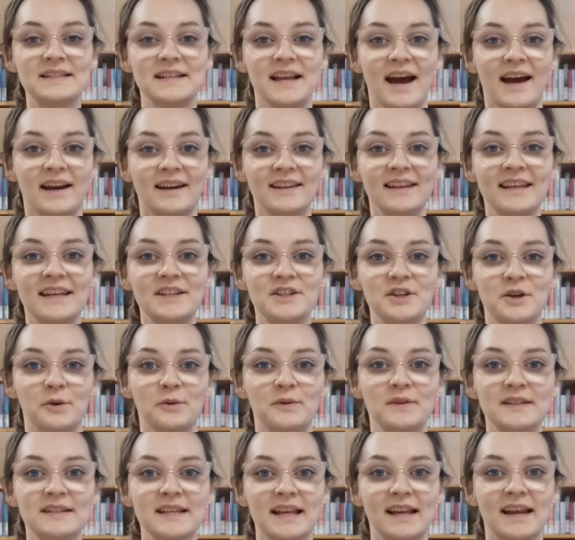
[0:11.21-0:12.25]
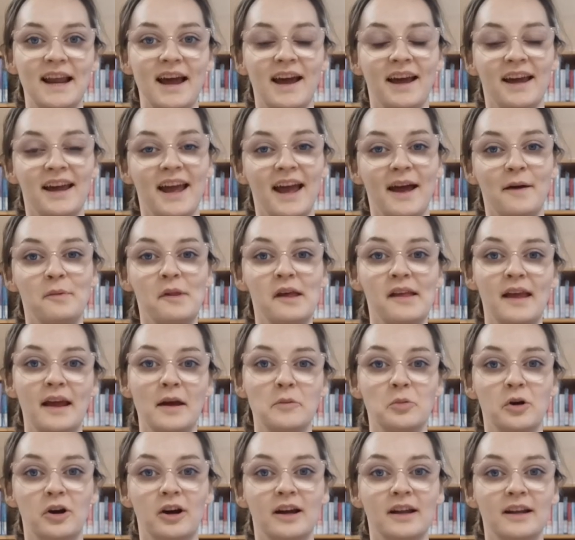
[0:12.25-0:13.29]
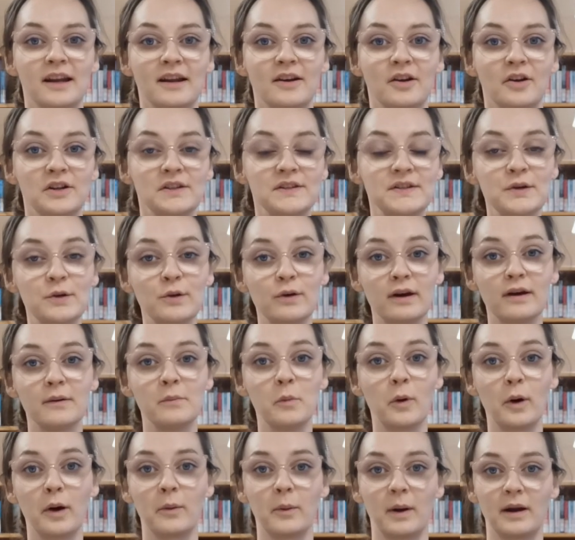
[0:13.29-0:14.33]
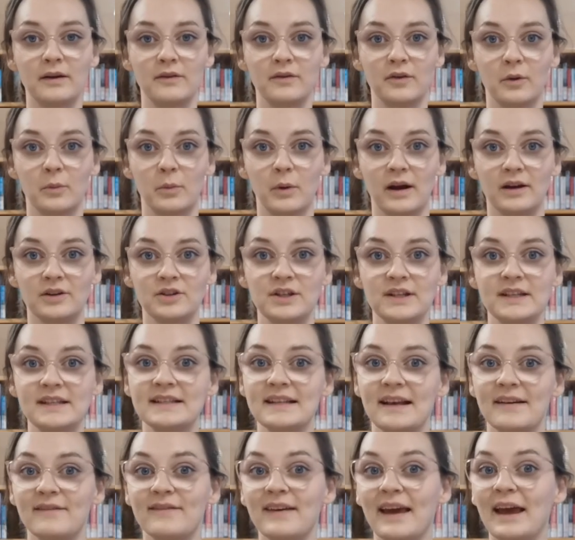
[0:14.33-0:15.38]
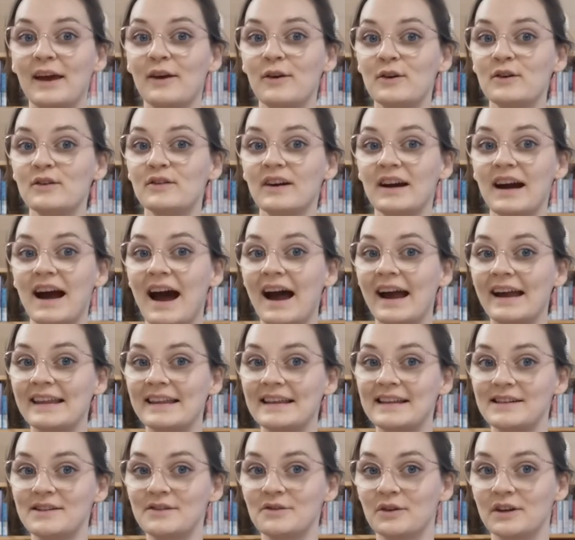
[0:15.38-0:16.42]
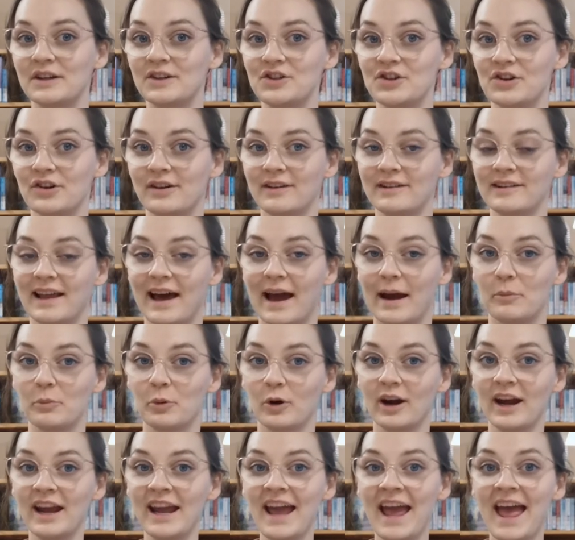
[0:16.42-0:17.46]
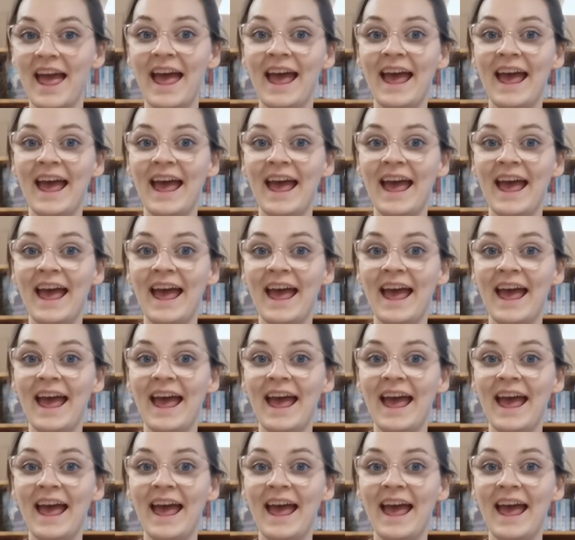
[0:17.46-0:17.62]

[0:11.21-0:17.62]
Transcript: Nathalie Jones, and I am the librarian at our Sooke and Port Renfrew branches of Vancouver Island Regional Library.